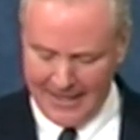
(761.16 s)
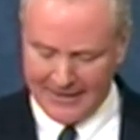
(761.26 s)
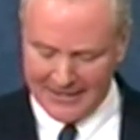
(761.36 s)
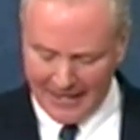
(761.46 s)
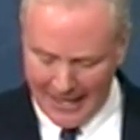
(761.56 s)

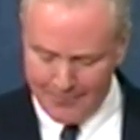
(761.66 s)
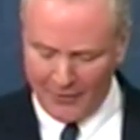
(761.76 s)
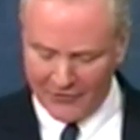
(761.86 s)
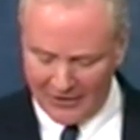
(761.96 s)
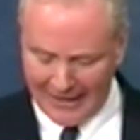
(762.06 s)
The type
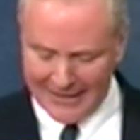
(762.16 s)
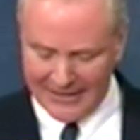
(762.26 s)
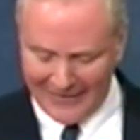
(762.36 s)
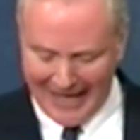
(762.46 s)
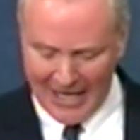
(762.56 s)
of
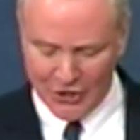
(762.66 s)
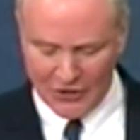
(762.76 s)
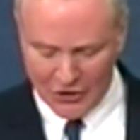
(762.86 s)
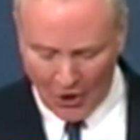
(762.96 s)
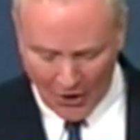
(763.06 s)
collective
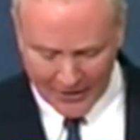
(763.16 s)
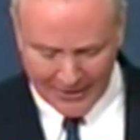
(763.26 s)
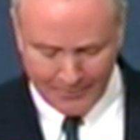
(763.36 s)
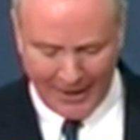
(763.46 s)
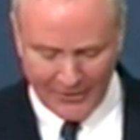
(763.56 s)
action
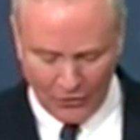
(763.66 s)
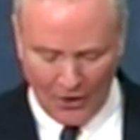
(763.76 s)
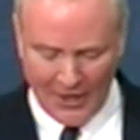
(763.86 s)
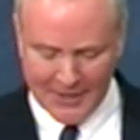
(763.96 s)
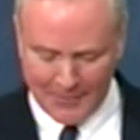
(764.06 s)
targeted by the
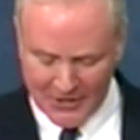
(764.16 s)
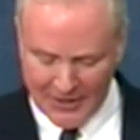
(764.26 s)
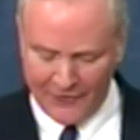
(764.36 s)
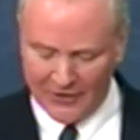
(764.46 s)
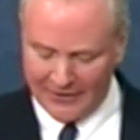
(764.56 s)
law
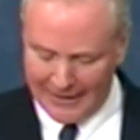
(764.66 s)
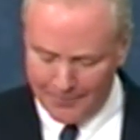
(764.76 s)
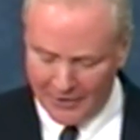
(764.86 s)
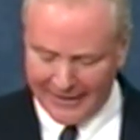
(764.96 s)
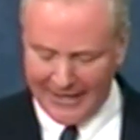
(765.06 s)
specifically
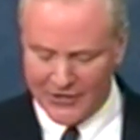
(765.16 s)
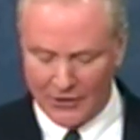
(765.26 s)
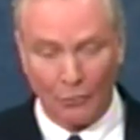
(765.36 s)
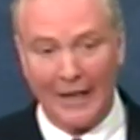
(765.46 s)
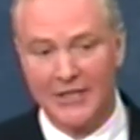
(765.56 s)
implicates
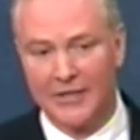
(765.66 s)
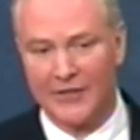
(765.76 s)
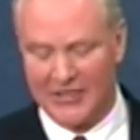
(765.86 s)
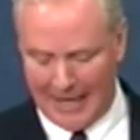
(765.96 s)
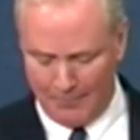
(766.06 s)
the rights of
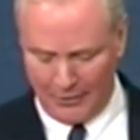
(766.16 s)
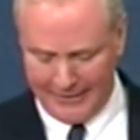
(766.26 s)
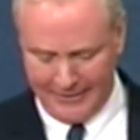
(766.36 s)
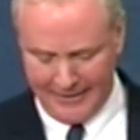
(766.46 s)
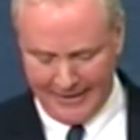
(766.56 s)

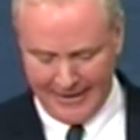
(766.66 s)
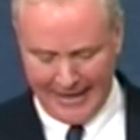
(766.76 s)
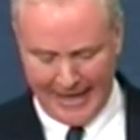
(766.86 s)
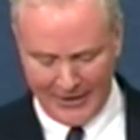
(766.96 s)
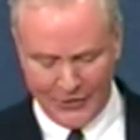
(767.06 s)
assembly
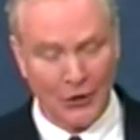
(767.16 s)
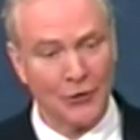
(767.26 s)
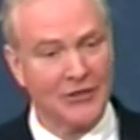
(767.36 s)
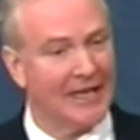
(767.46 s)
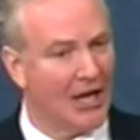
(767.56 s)
and
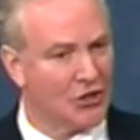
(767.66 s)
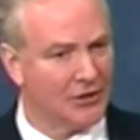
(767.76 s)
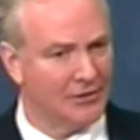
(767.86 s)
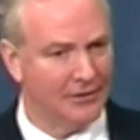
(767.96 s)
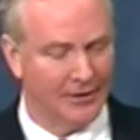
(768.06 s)

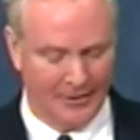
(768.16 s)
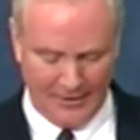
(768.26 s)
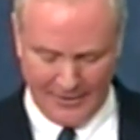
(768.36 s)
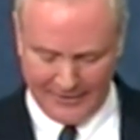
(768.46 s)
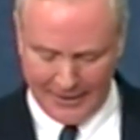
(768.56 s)
association
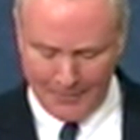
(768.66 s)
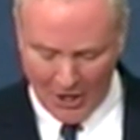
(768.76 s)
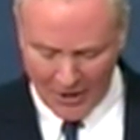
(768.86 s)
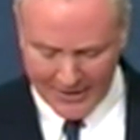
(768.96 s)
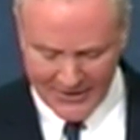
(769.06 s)
that
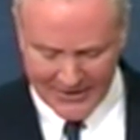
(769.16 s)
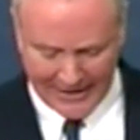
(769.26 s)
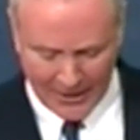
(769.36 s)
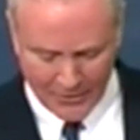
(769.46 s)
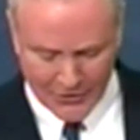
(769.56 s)
Americans and
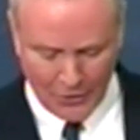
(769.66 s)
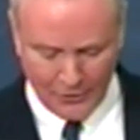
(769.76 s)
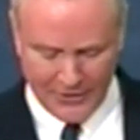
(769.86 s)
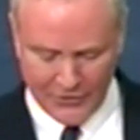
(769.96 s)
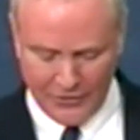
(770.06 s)

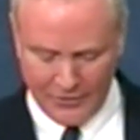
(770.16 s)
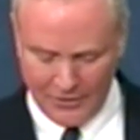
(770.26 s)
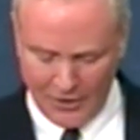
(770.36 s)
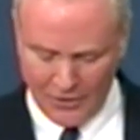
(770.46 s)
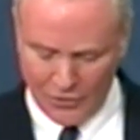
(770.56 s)
Arizonans
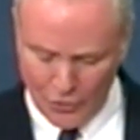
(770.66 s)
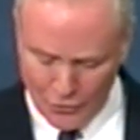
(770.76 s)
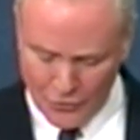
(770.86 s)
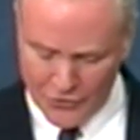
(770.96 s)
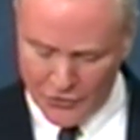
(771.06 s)

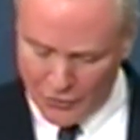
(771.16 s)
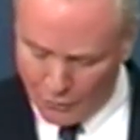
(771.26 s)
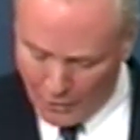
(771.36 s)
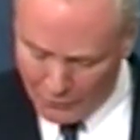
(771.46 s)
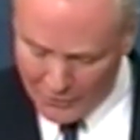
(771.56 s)
use to,
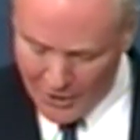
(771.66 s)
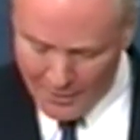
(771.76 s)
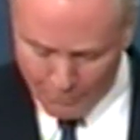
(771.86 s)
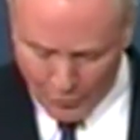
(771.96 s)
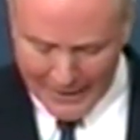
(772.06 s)
quote,
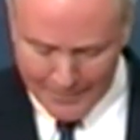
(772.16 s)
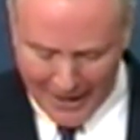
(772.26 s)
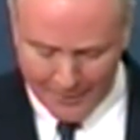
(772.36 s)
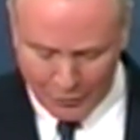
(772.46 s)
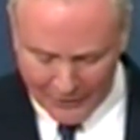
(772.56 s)
bring
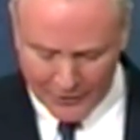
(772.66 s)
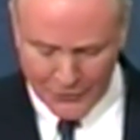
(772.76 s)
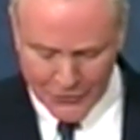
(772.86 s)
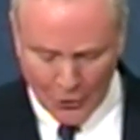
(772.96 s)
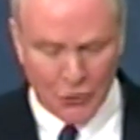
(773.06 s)
about political,
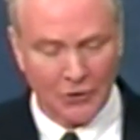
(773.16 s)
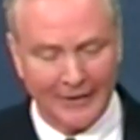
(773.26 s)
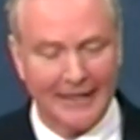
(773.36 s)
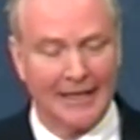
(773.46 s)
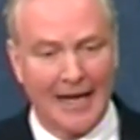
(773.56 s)
social, and
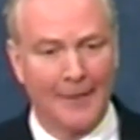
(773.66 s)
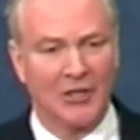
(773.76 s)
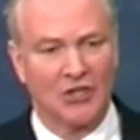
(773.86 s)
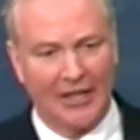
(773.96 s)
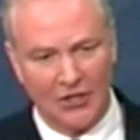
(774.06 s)
economic
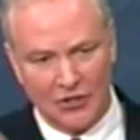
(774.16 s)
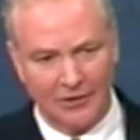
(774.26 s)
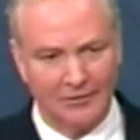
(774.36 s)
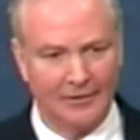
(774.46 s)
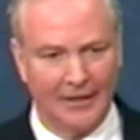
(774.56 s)
change,
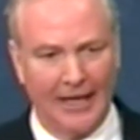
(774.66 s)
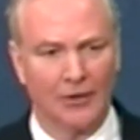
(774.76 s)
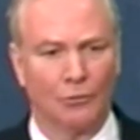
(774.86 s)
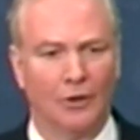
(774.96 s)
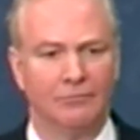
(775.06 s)

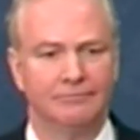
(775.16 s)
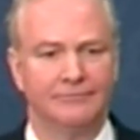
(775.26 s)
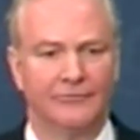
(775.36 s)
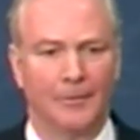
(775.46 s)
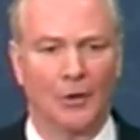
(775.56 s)
end quote,
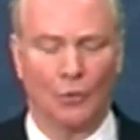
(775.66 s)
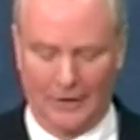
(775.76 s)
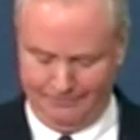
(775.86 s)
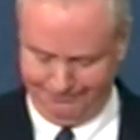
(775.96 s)
from the court.